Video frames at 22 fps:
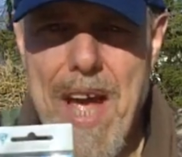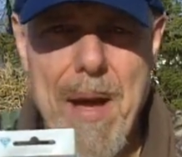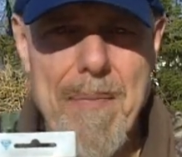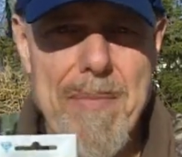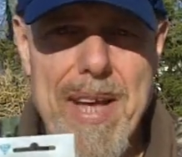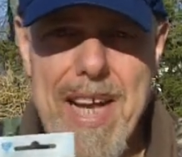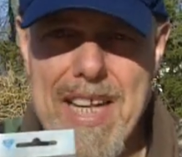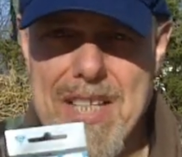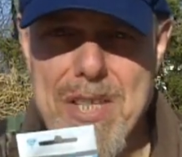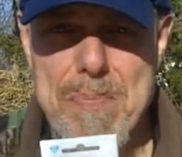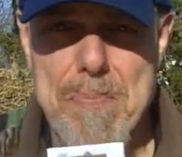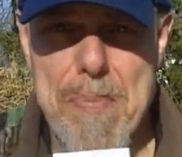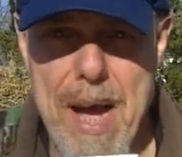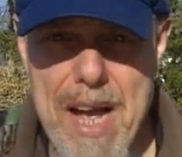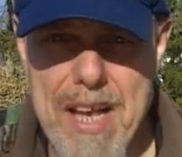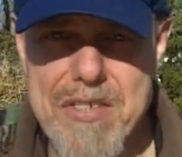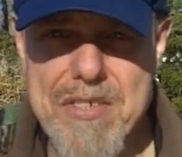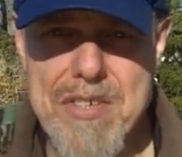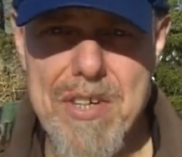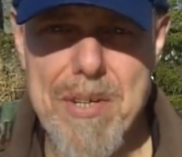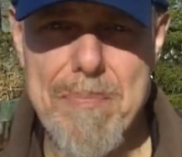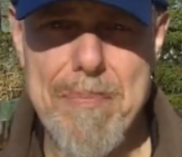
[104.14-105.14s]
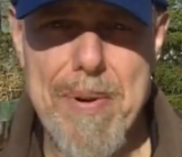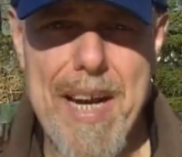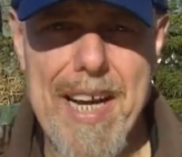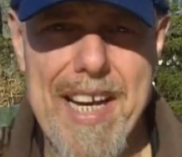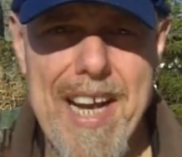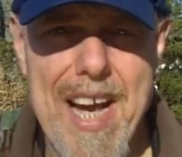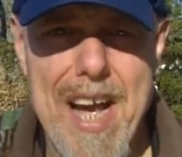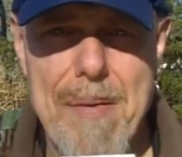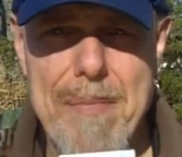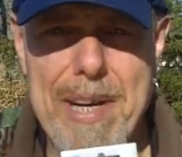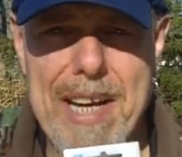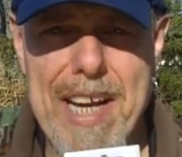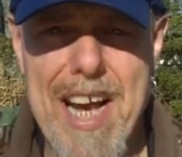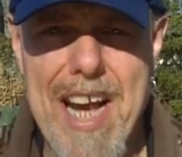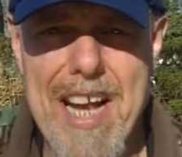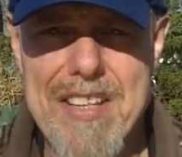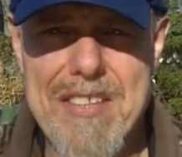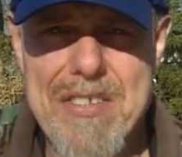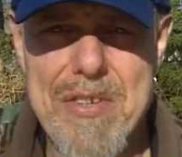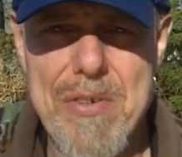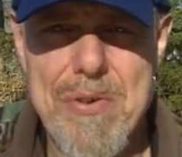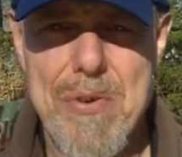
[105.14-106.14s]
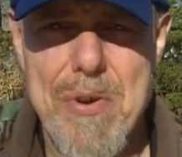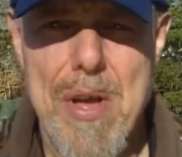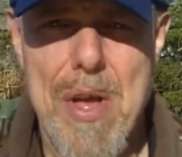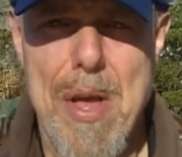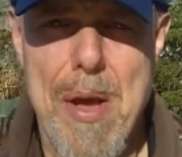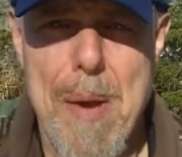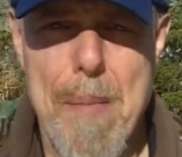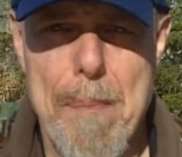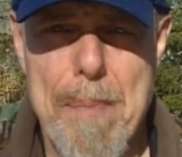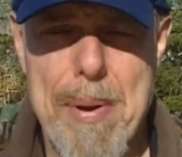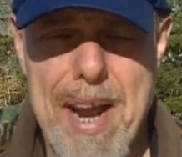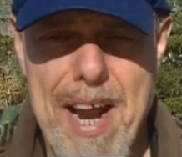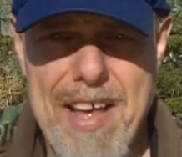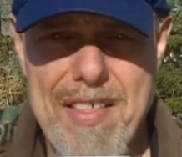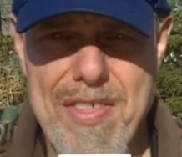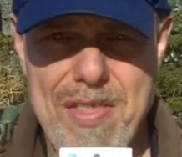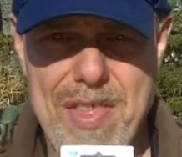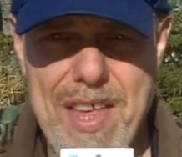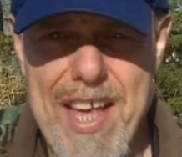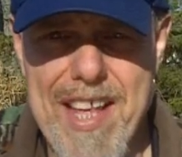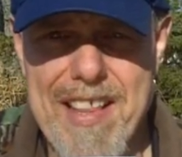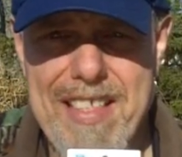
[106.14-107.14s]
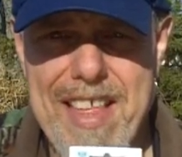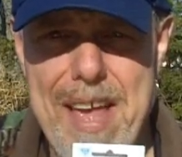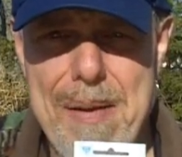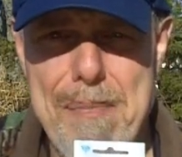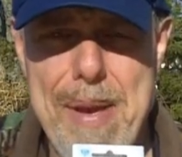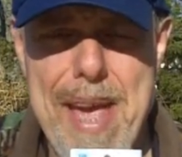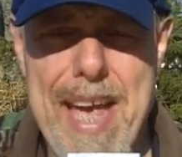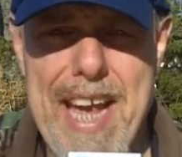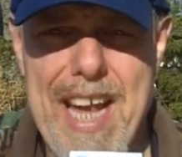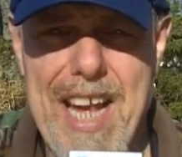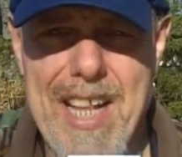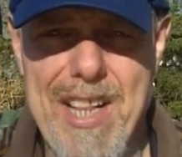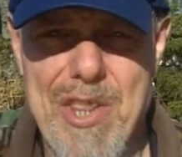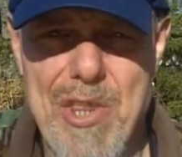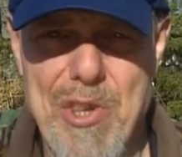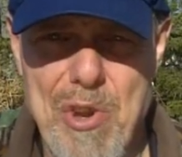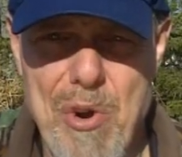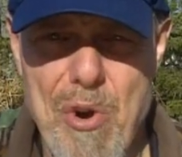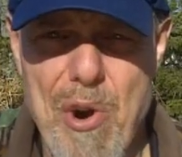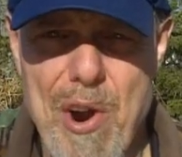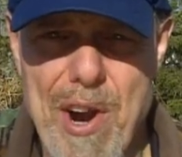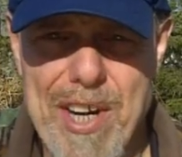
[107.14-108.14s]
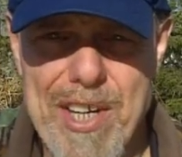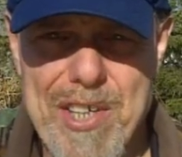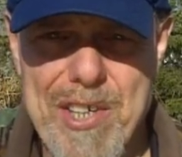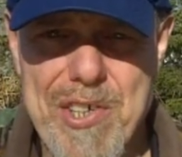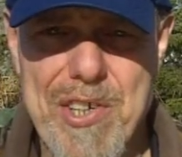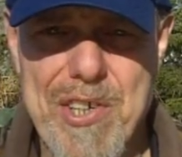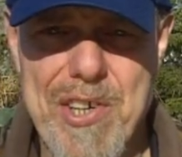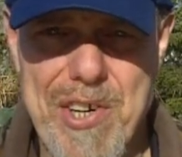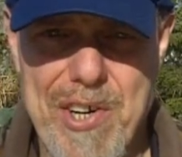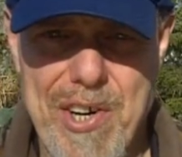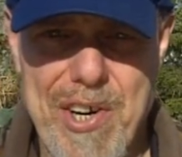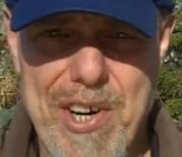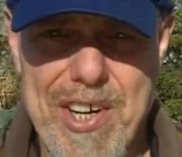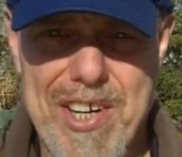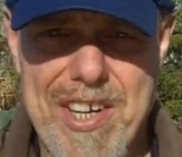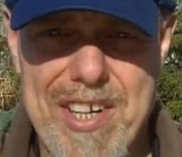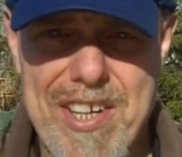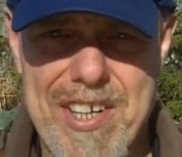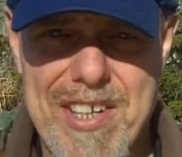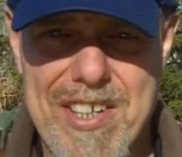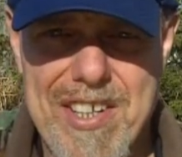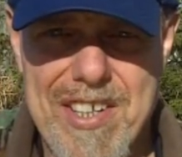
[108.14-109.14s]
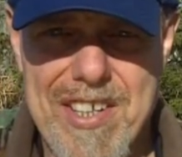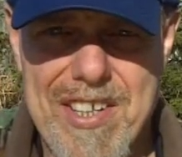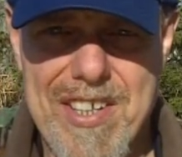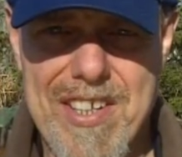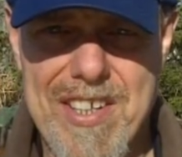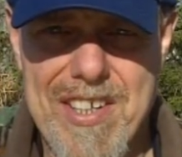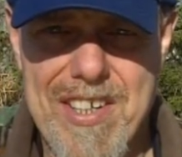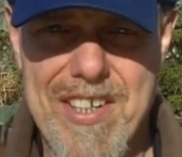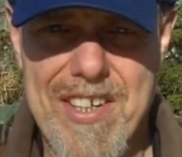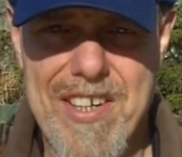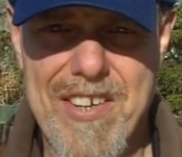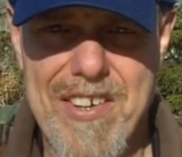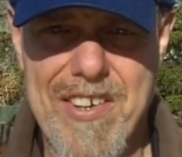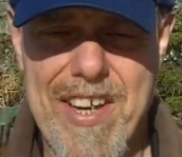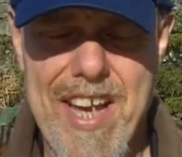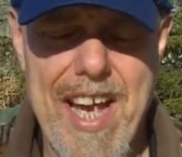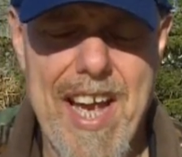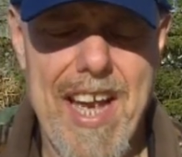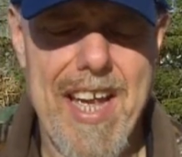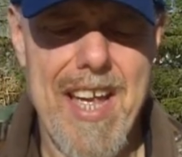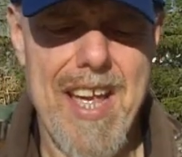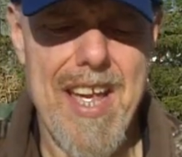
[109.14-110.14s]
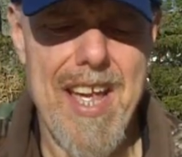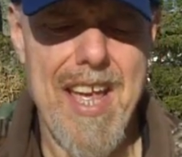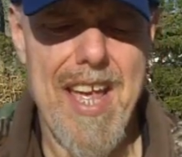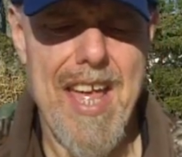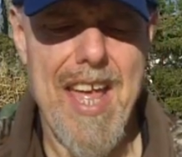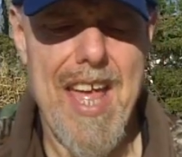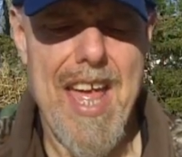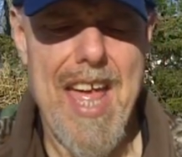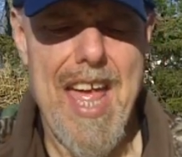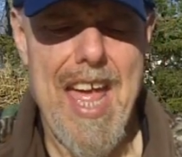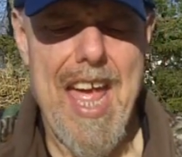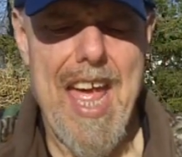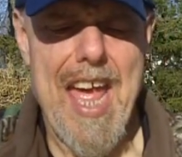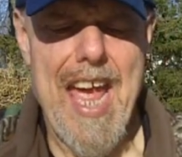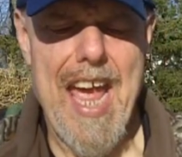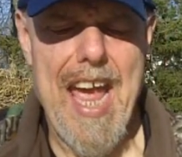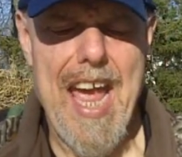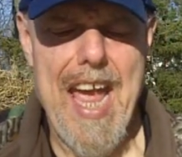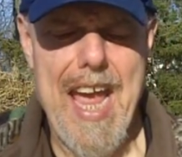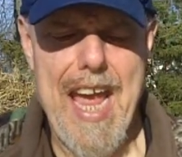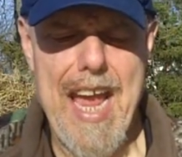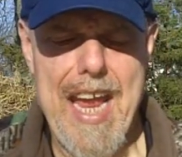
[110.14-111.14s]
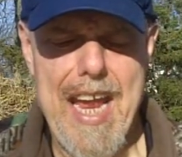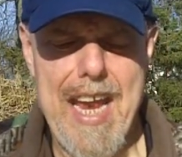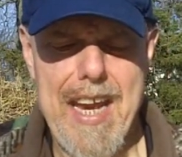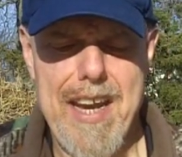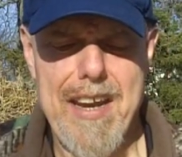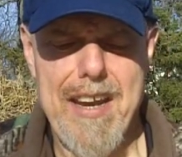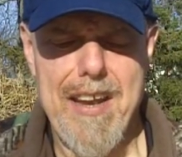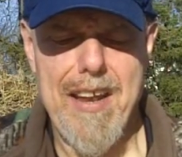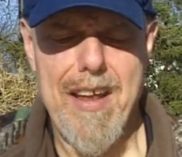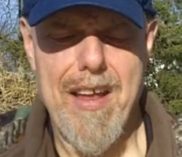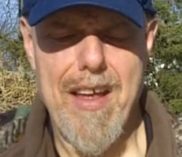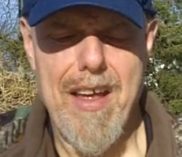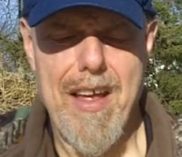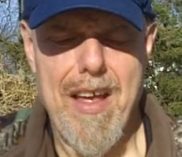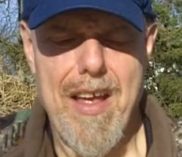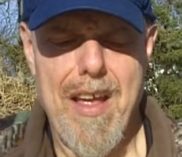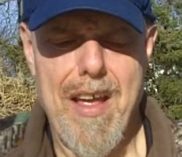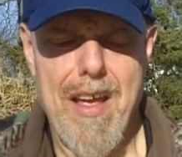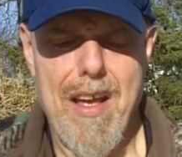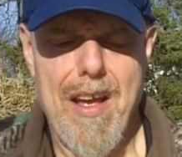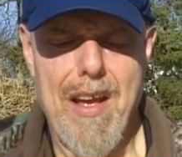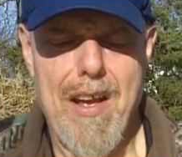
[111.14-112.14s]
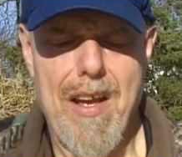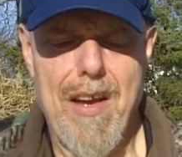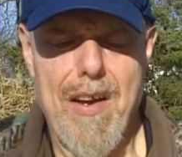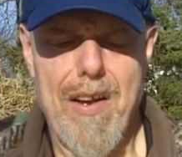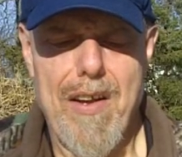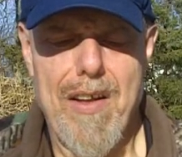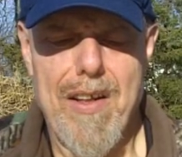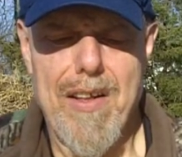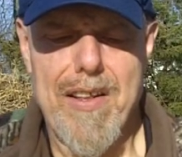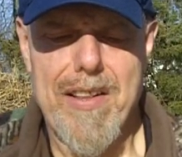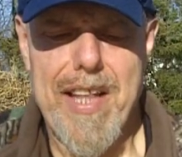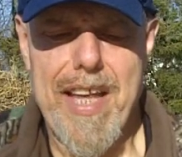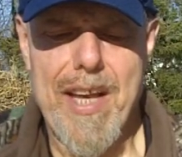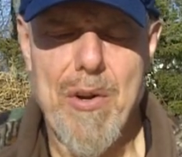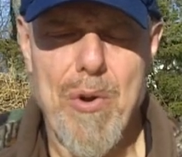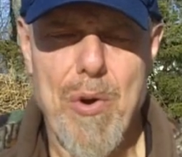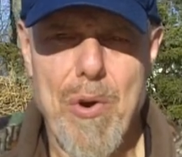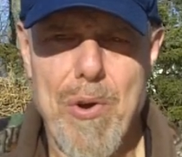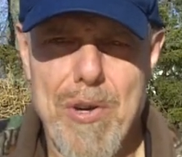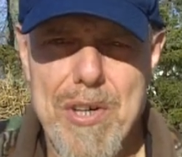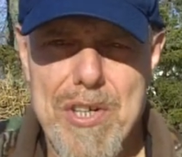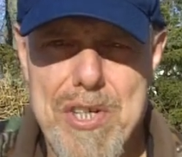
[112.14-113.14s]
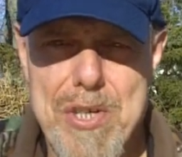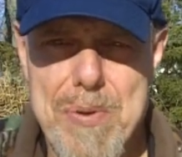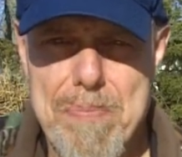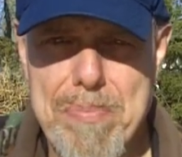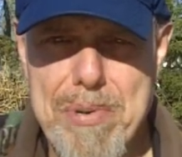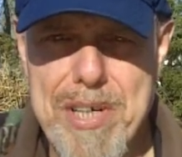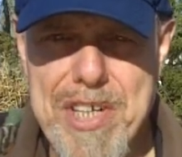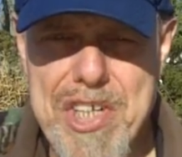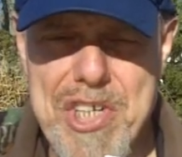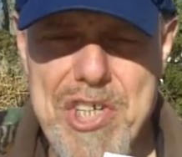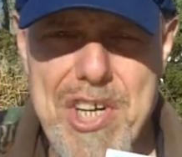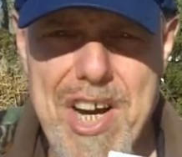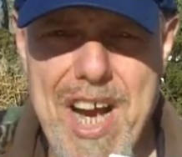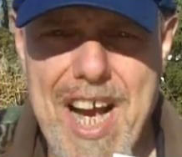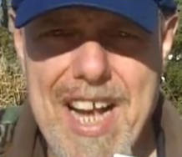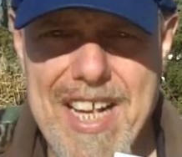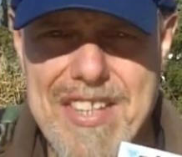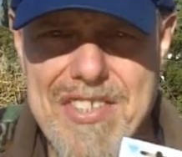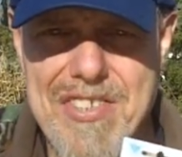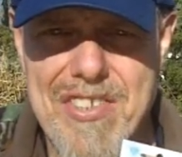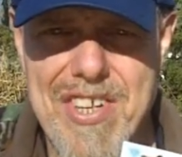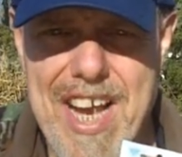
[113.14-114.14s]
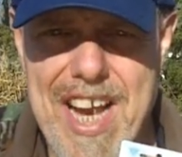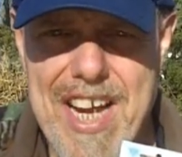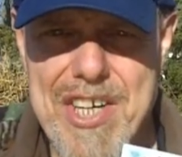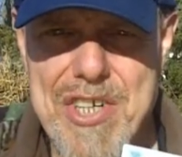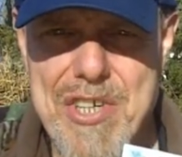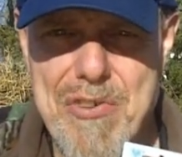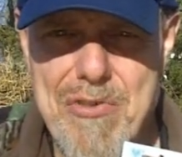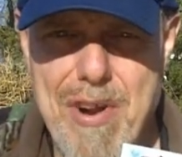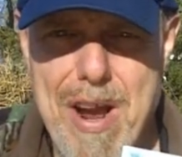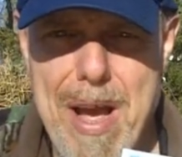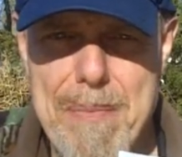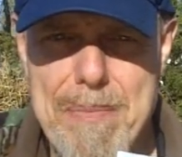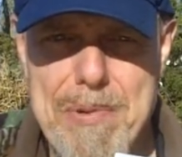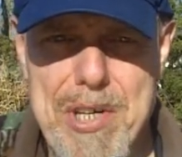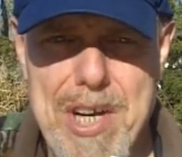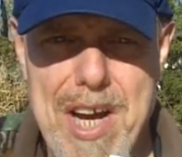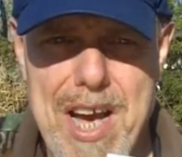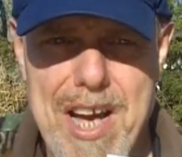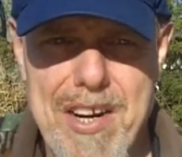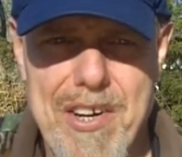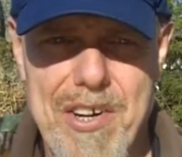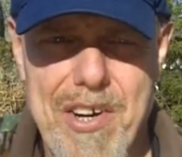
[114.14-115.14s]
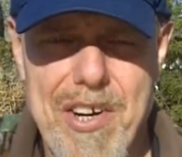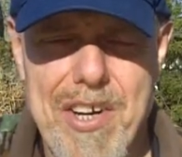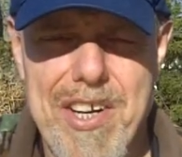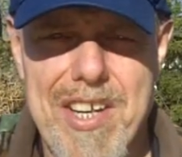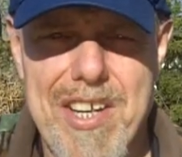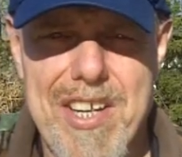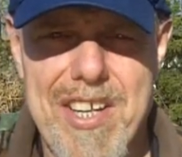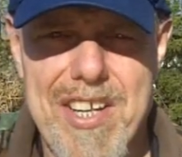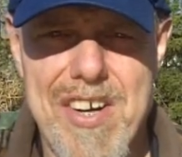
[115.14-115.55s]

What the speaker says: I'm not sponsored by Gamakatsu, but I think they make a darn good hook, okay? And they call it a split shot / drop shot hook,